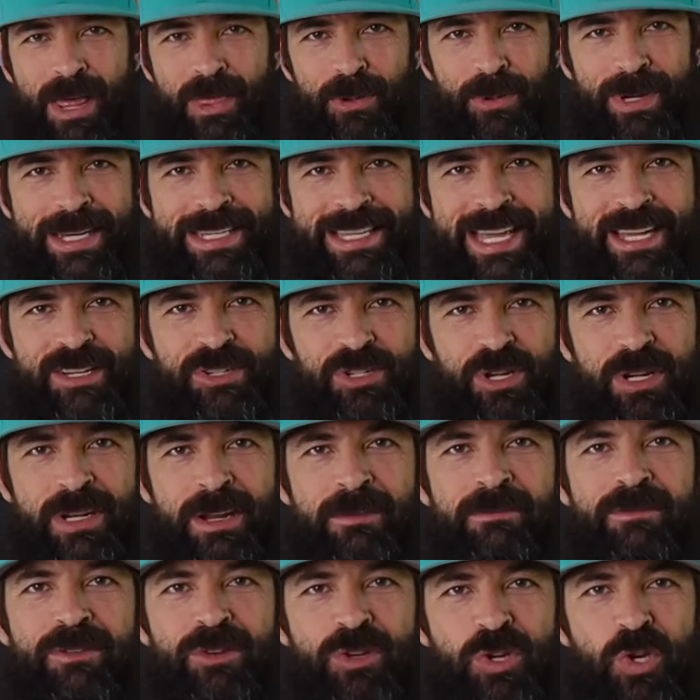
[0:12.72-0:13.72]
another edition
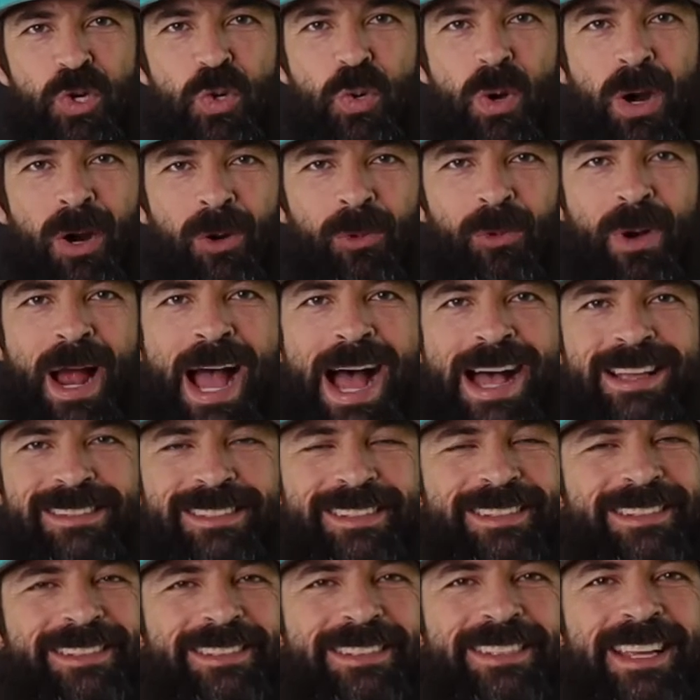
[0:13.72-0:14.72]
of New
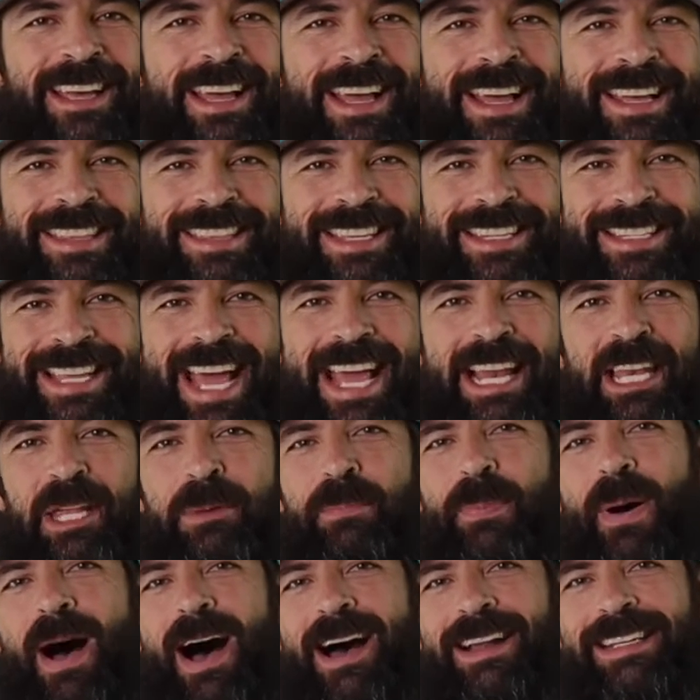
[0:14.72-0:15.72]
Horizons, the daily
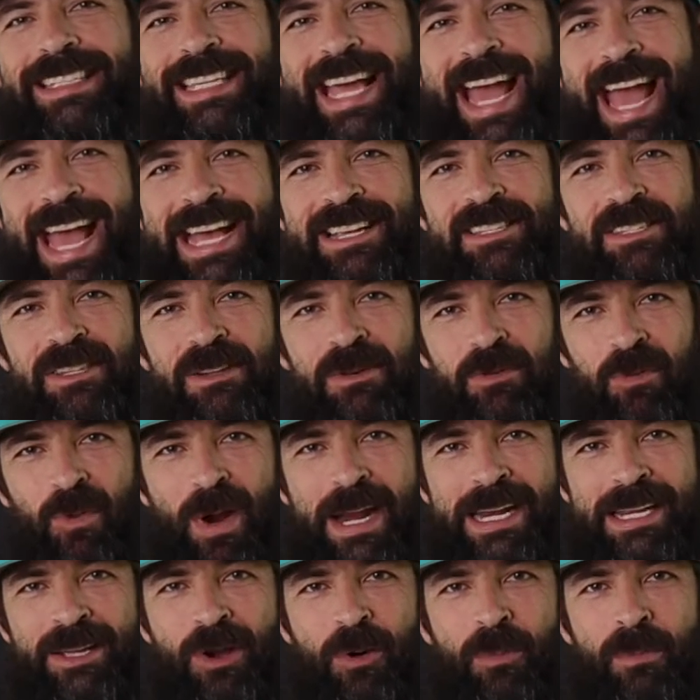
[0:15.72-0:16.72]
podcast and
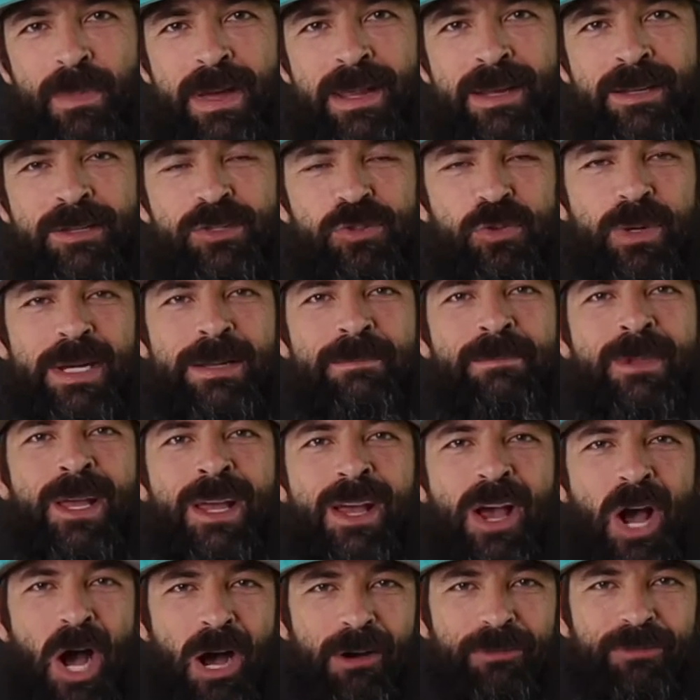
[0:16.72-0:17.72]
radio ministry
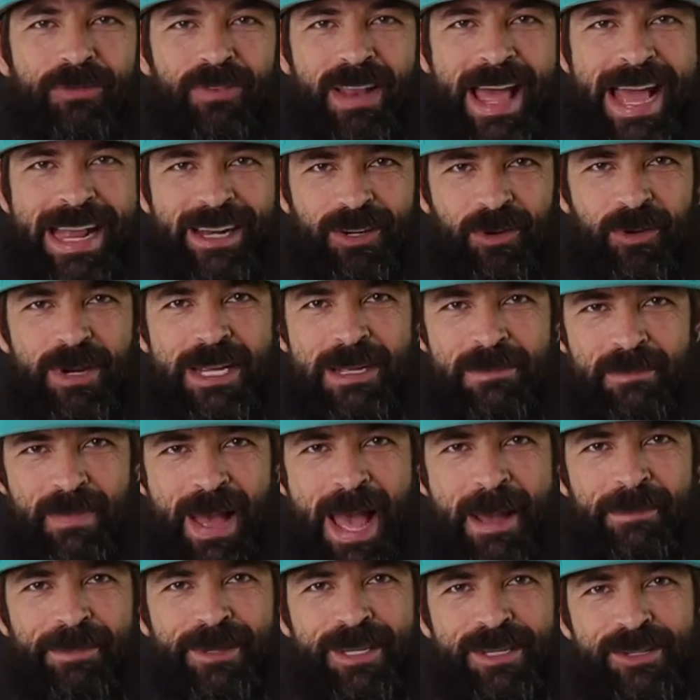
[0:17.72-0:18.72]
of Flat Creek
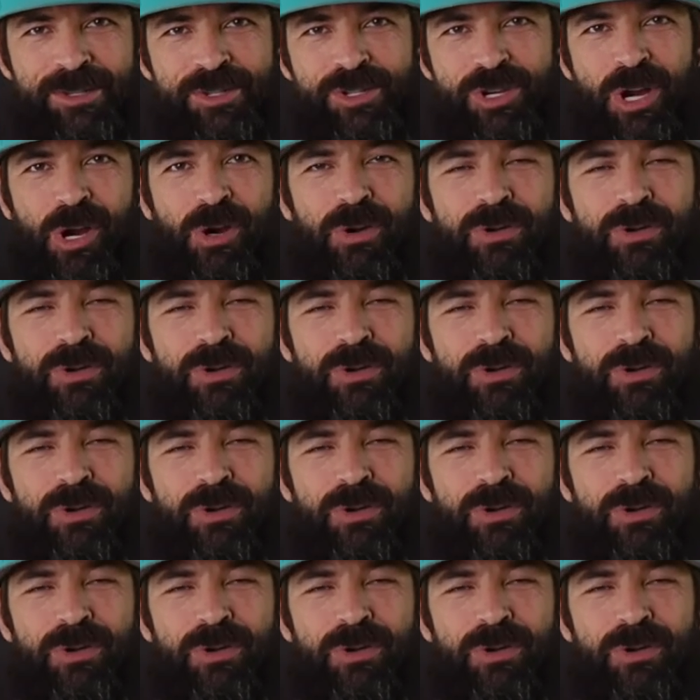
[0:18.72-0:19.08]
Baptist